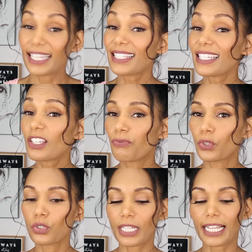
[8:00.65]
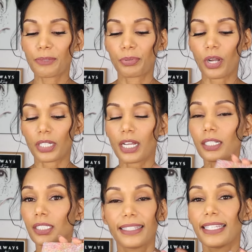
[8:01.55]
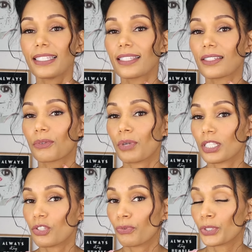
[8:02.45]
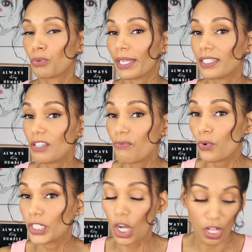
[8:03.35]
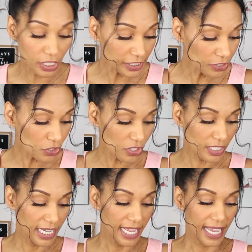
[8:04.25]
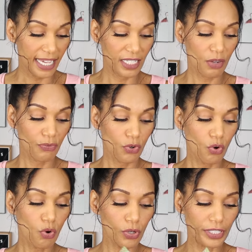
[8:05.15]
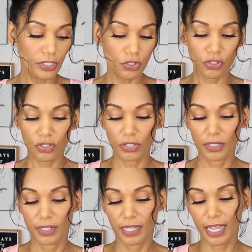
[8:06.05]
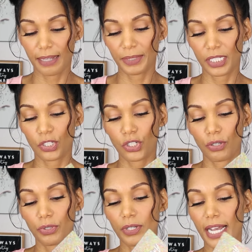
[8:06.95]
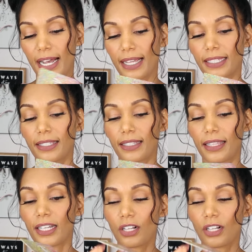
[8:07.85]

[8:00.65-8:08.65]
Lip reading: This is a full-size product. This runs for $24. And of course, I'm going to show you guys the